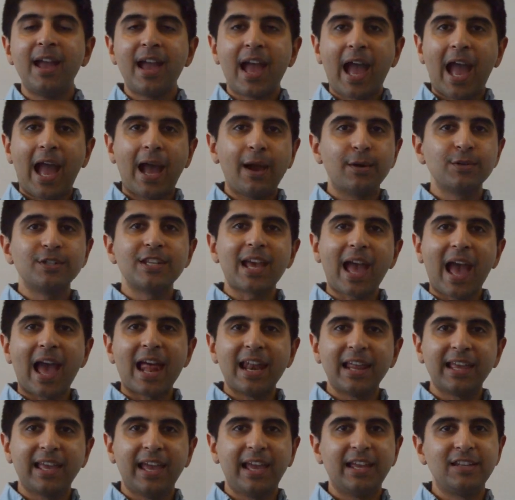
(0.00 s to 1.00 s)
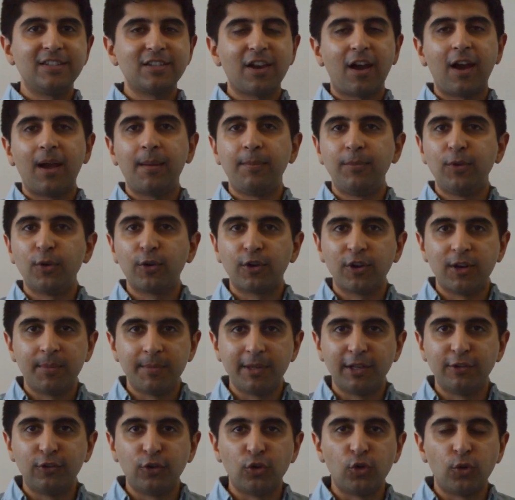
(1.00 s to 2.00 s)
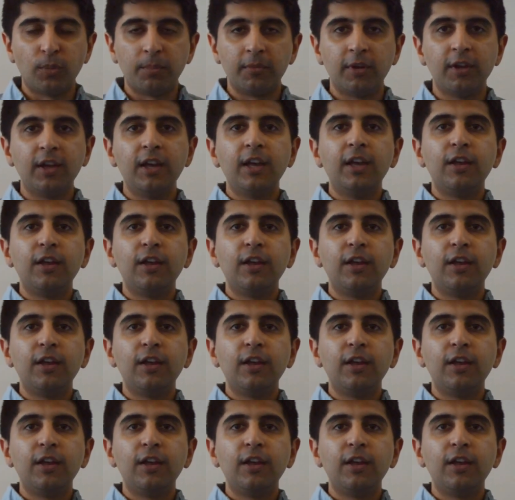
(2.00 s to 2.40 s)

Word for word: how to allocate time, you're going to be doomed.